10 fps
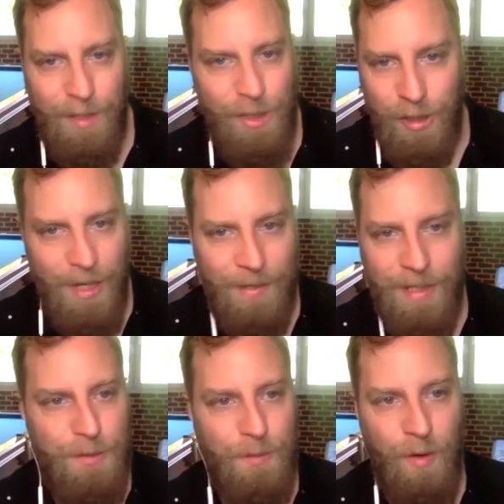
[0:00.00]
It shouldn't have
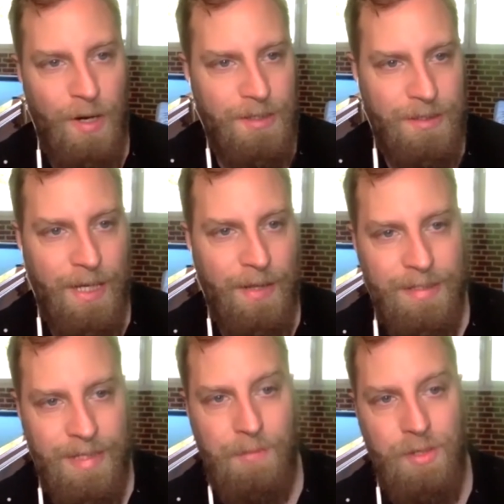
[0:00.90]
any surprises in it. The
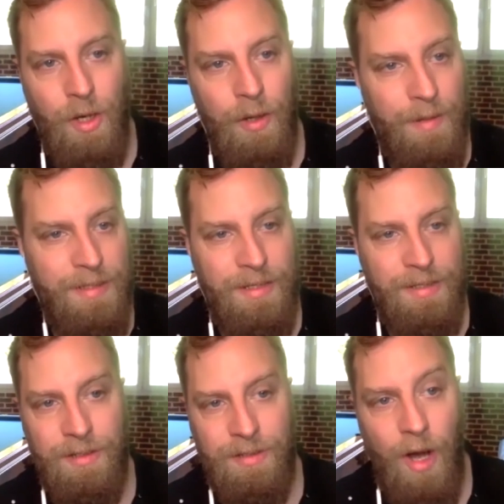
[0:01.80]
snapshot, the
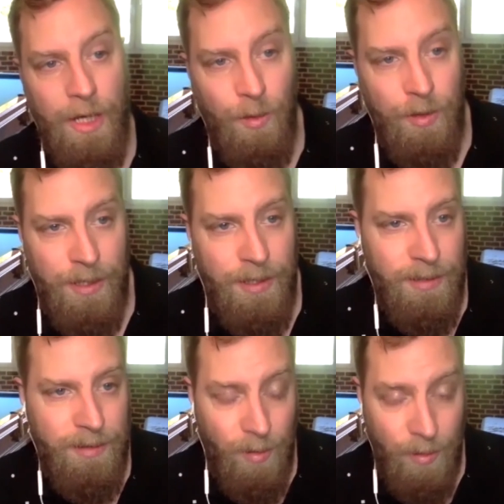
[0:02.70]
business and target
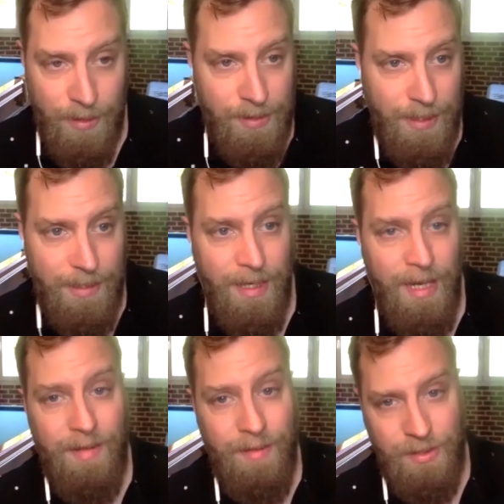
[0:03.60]
audience needs,
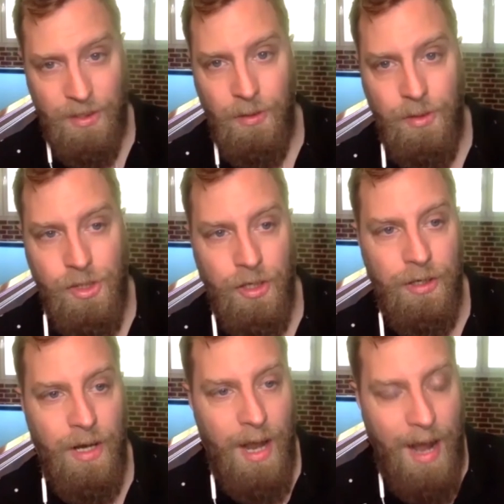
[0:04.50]
the
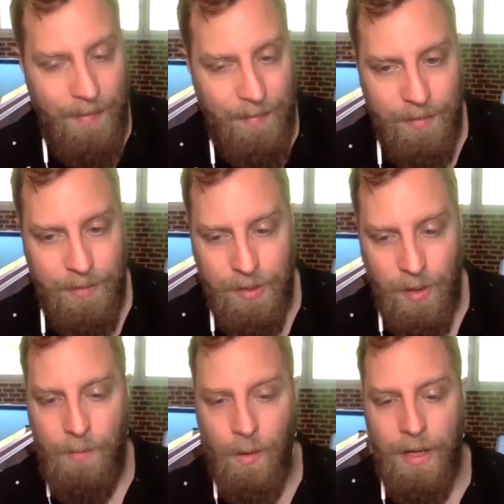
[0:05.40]
solution, and the
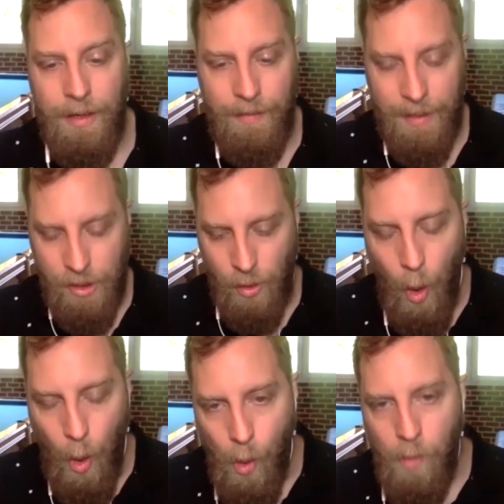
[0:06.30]
timeline. They should
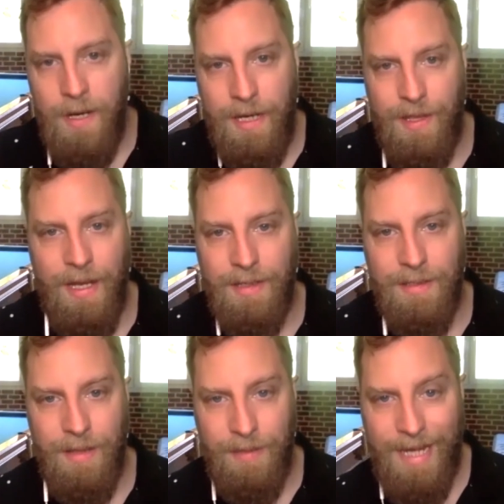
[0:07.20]
all be
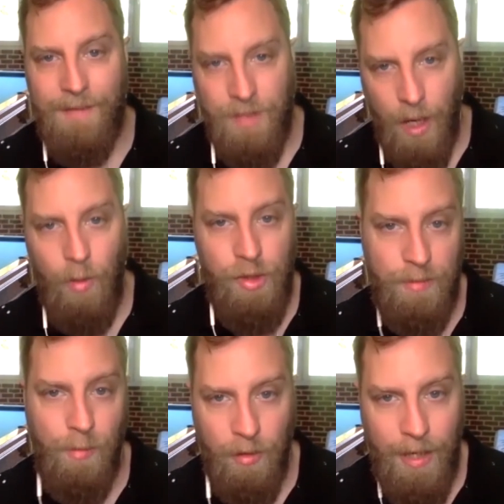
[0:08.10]
things that they've told
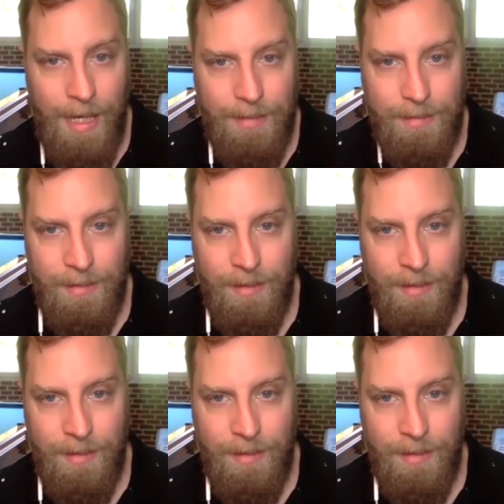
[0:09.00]
you more or less.